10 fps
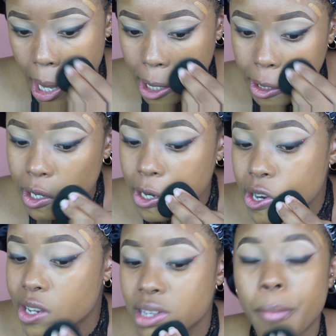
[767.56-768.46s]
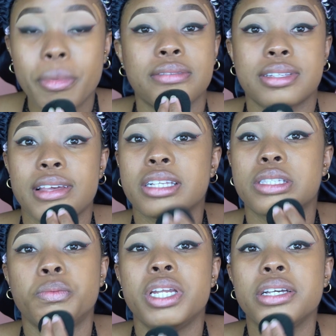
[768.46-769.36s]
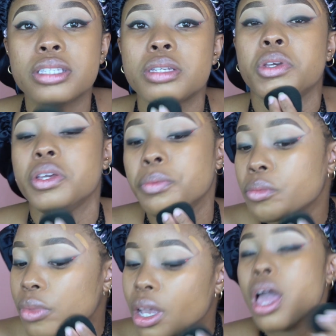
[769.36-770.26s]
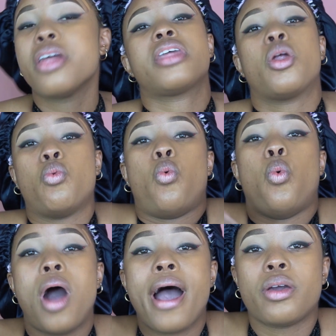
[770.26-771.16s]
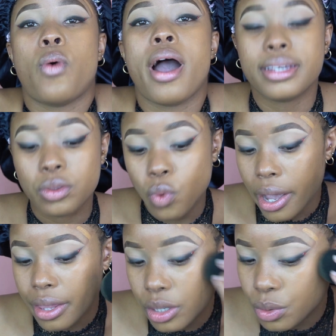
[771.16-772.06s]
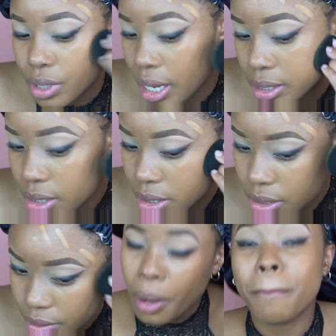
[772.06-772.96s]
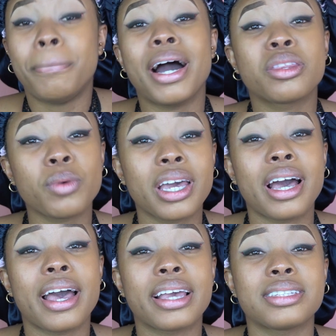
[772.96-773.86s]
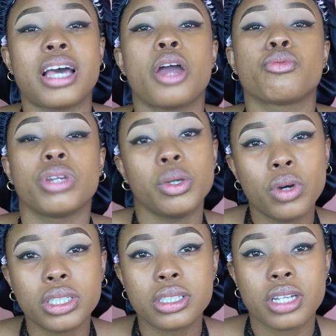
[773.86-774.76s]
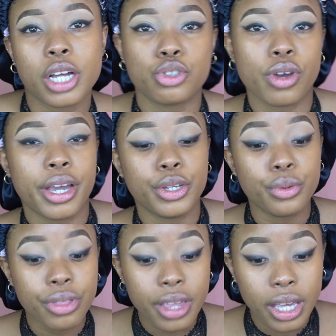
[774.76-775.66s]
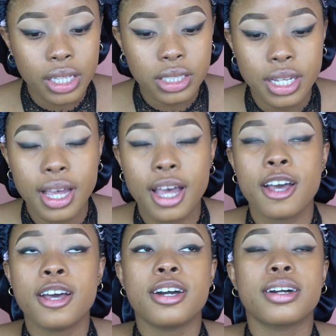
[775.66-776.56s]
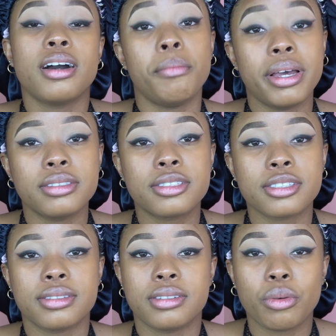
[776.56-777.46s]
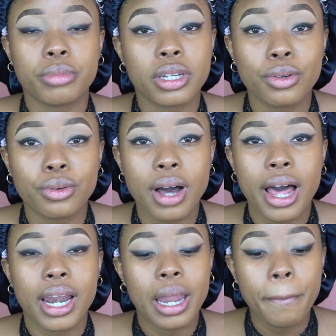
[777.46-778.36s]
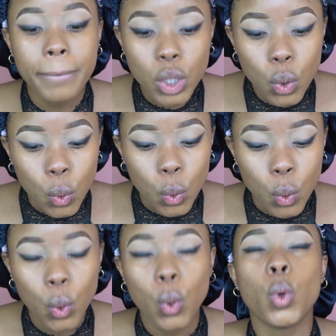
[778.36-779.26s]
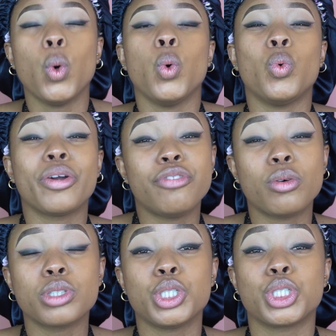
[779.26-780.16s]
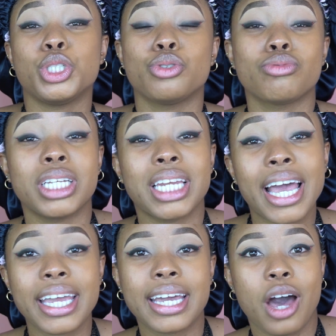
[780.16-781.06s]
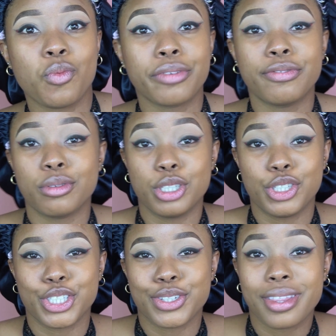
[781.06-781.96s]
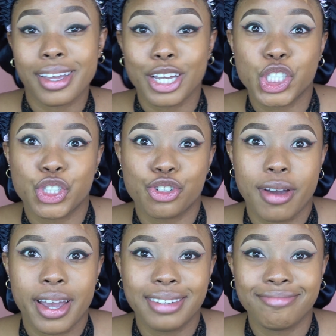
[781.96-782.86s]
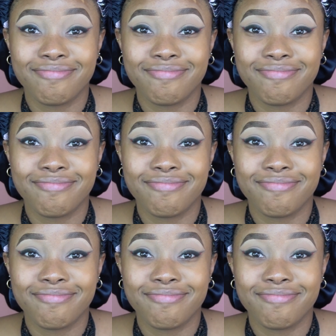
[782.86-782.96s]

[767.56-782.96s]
I need somebody to explain to me that why are they doing that? By the way guys, I really want to start trying new things. Comment down below and let me know what foundation you really like and what foundation you think I should try.